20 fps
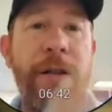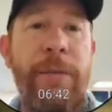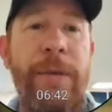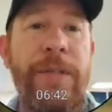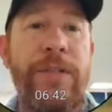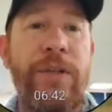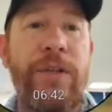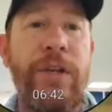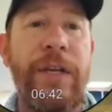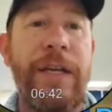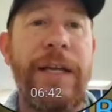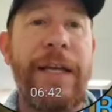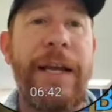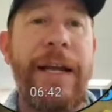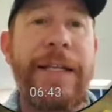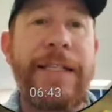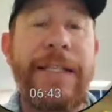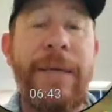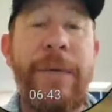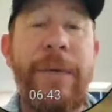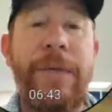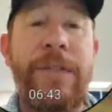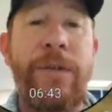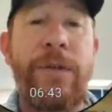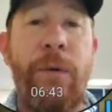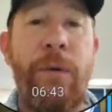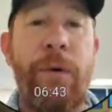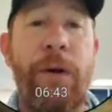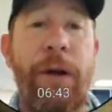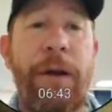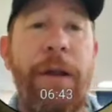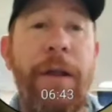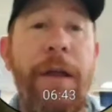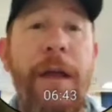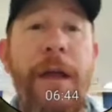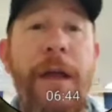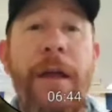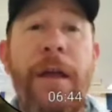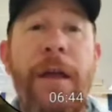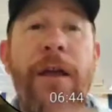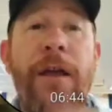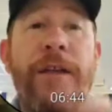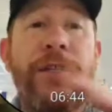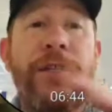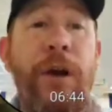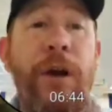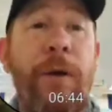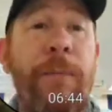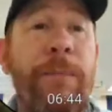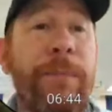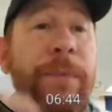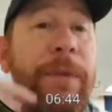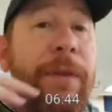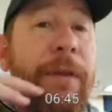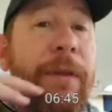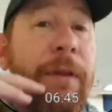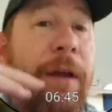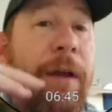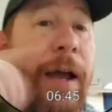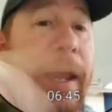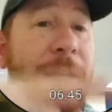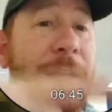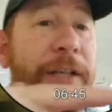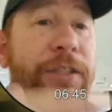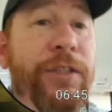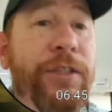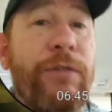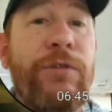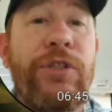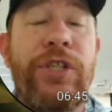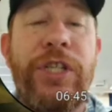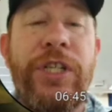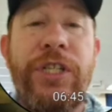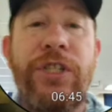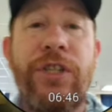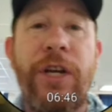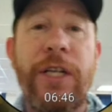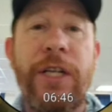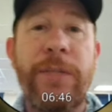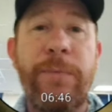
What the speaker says: bit so you can kind of see what's going on. So, High Khatun, she just